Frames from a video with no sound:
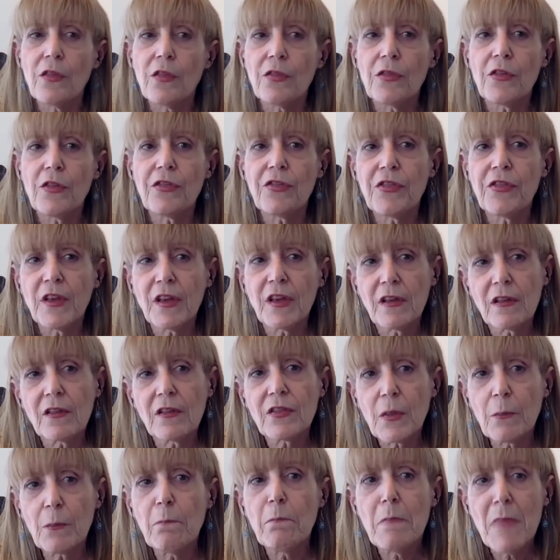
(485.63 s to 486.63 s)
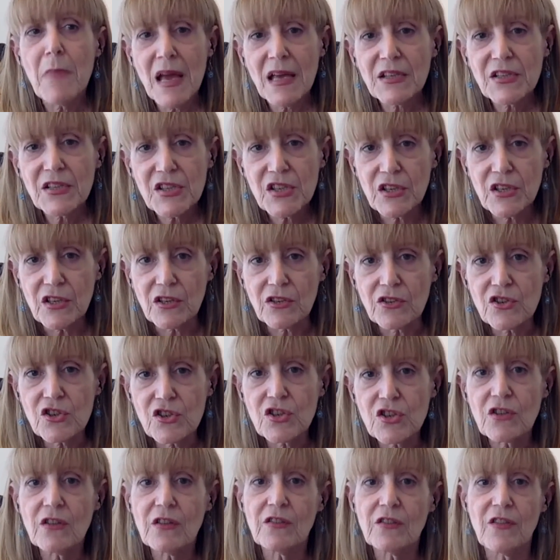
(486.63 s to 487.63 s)
The
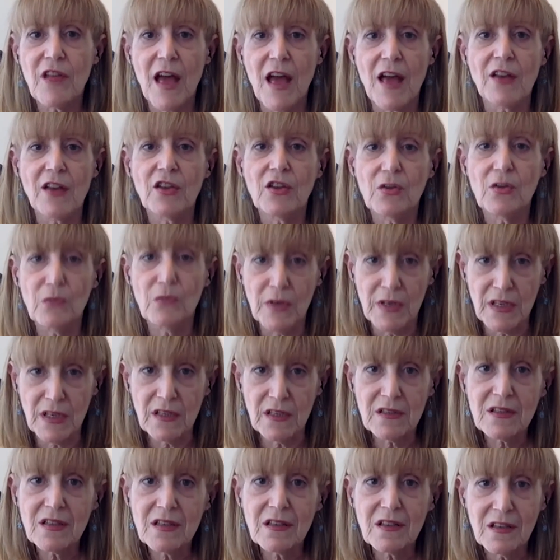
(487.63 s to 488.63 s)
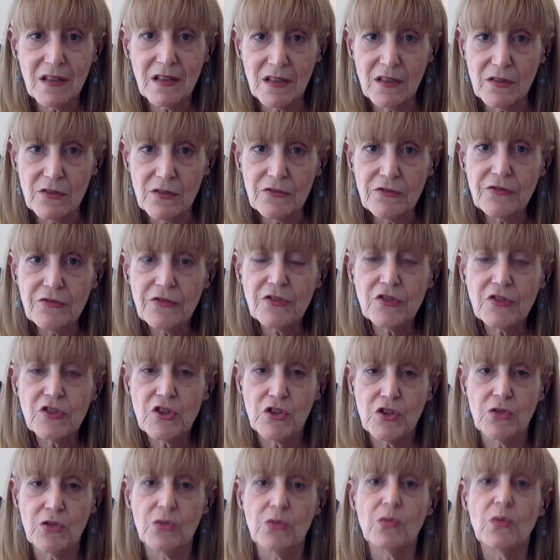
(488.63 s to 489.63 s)
message that you need to give
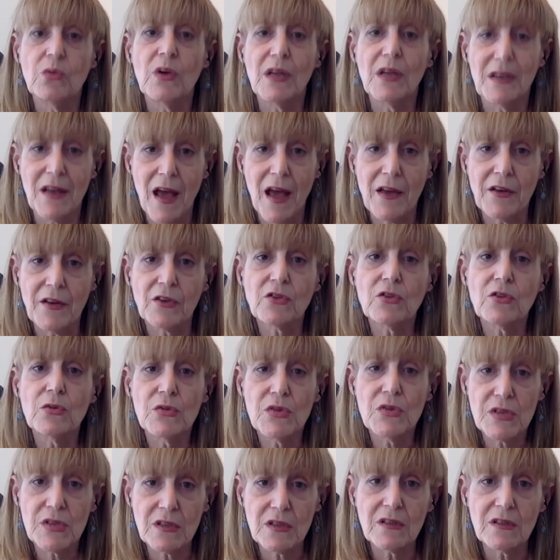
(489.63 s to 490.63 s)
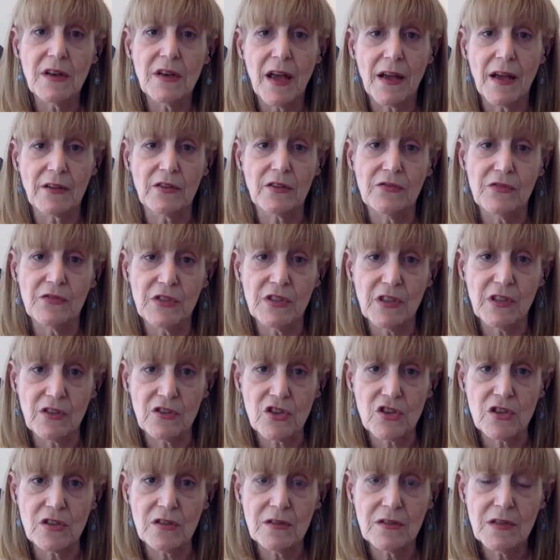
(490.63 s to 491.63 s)
to an addict who's still in active
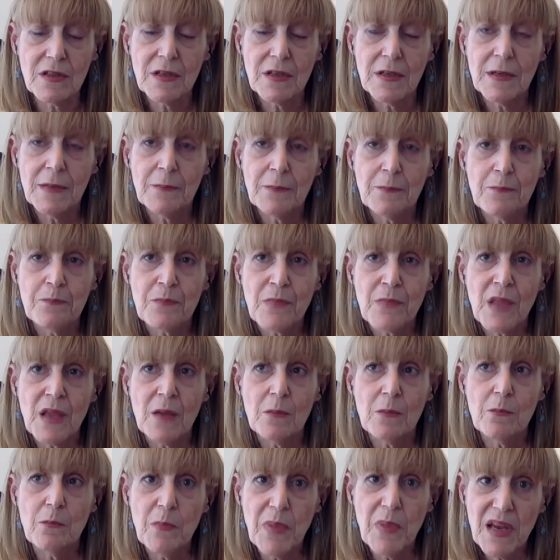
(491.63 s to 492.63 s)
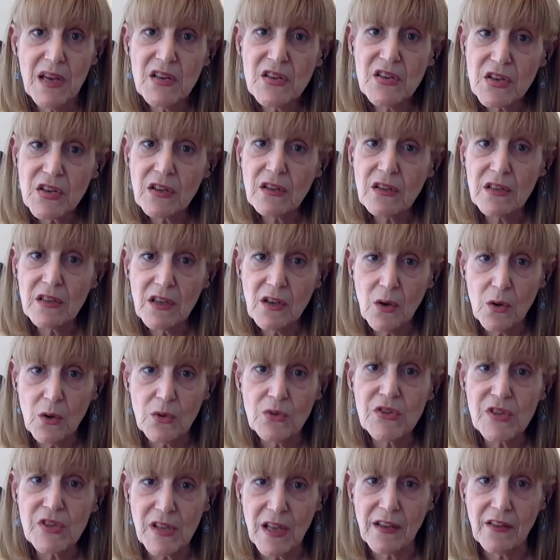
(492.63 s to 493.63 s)
addiction basically
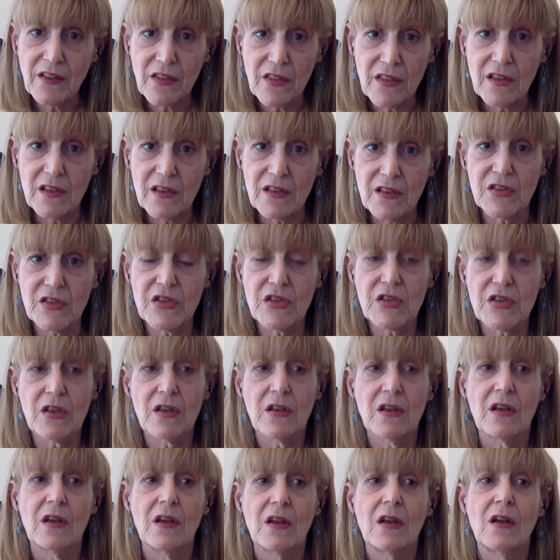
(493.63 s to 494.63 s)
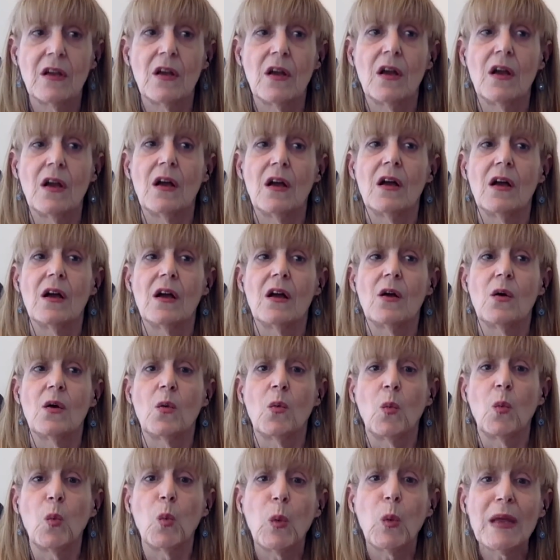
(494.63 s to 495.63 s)
goes like this.
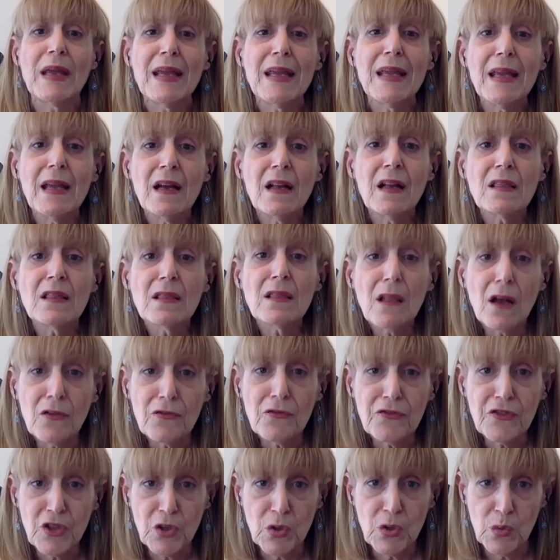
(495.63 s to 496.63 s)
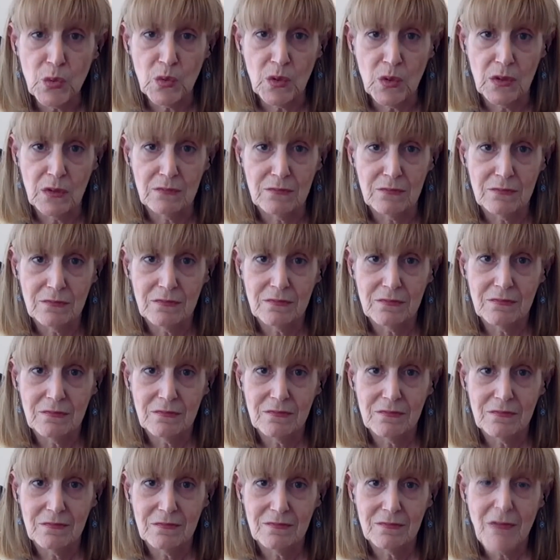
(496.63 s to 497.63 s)
We love you.
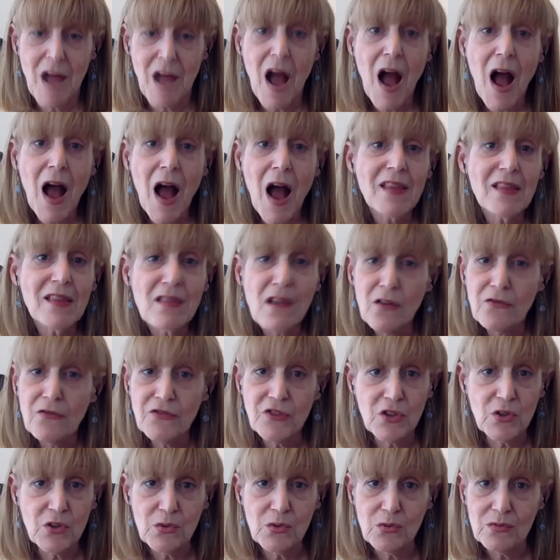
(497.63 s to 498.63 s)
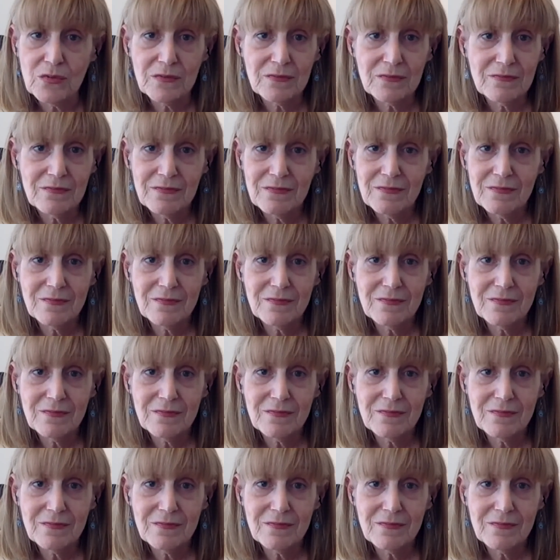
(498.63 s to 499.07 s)
I love you.